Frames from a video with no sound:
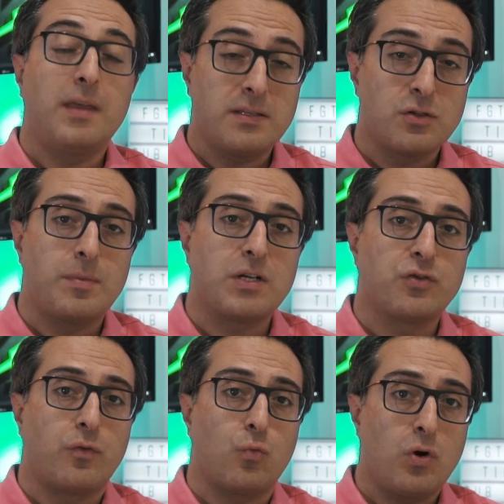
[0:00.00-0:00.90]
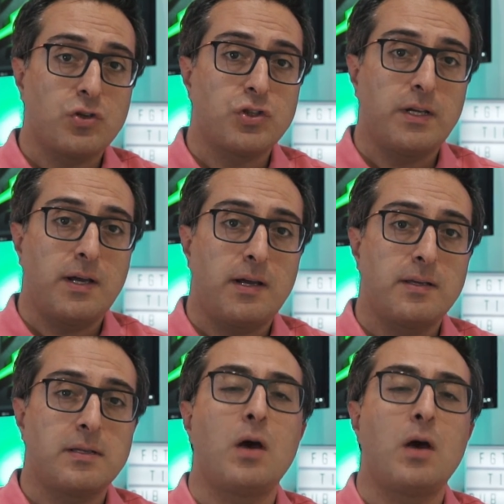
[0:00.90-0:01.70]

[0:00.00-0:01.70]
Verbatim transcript: Thanks so much for watching guys,